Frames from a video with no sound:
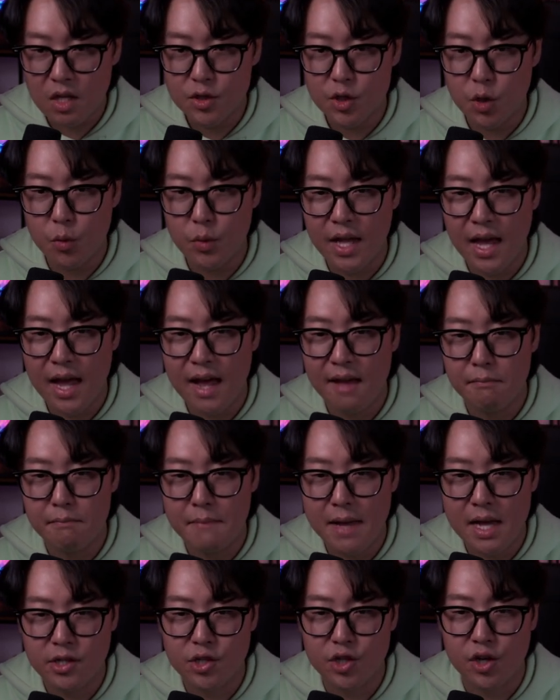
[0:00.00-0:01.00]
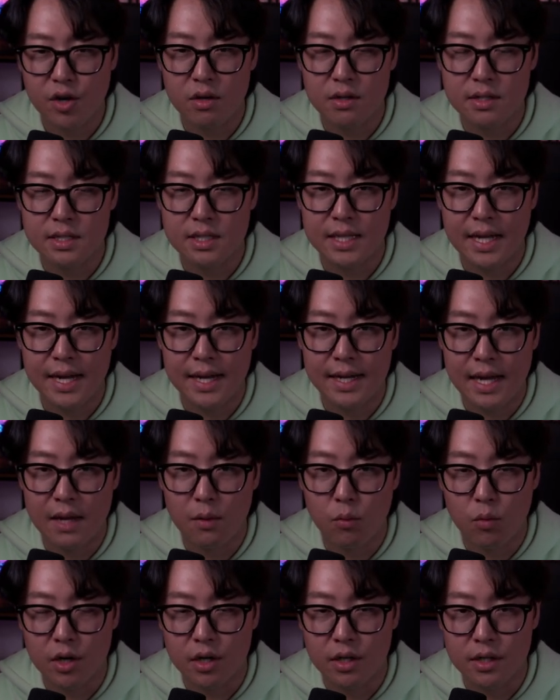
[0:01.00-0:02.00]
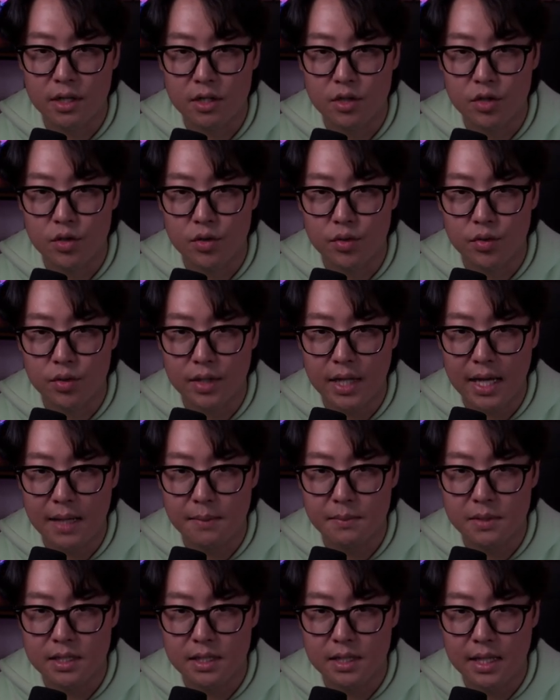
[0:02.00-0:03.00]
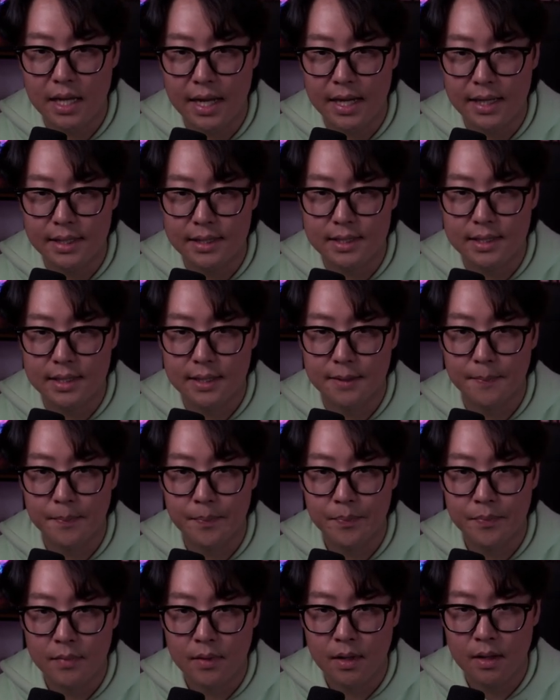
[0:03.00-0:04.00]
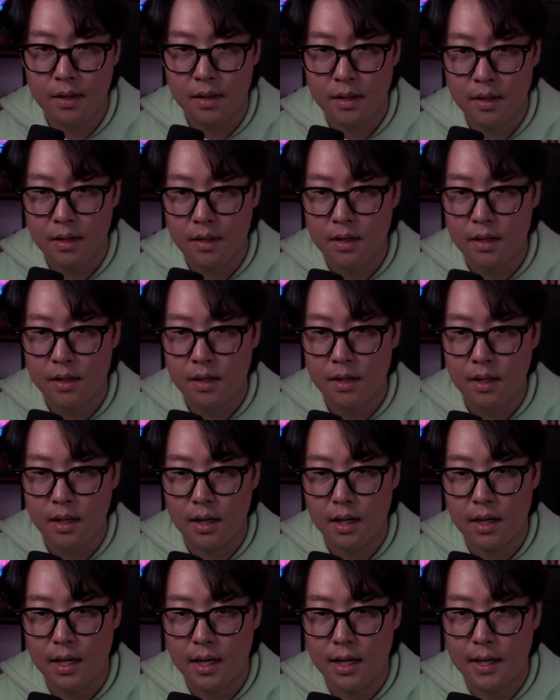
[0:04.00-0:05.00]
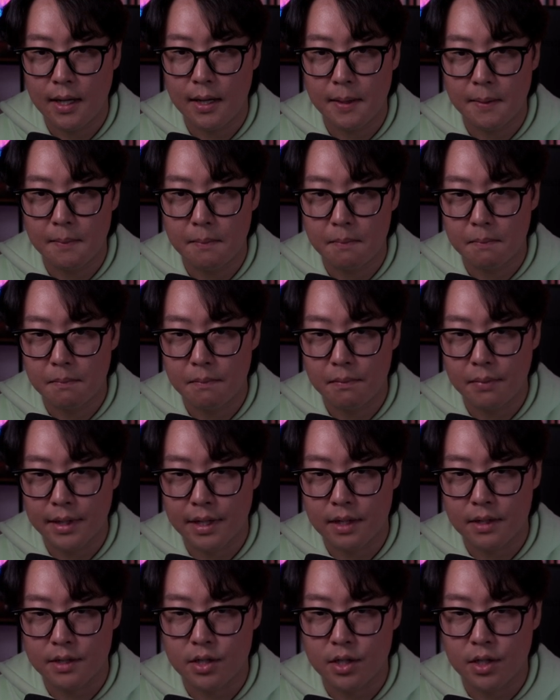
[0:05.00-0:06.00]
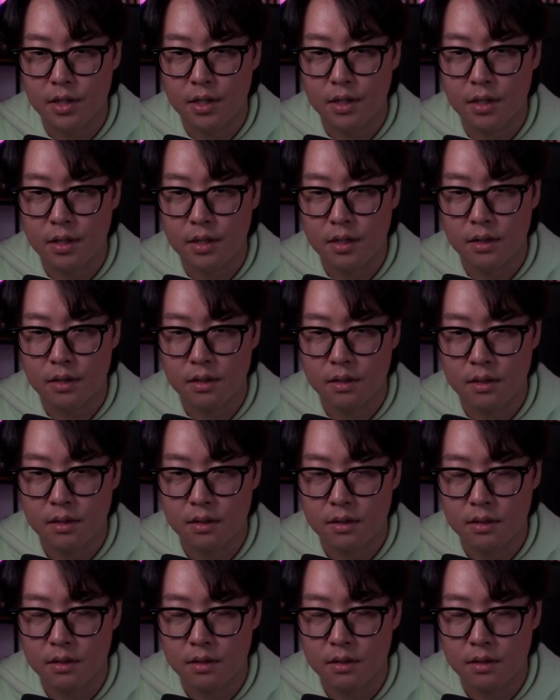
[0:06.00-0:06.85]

So we have match current state, and we're going to do game state, player turn, and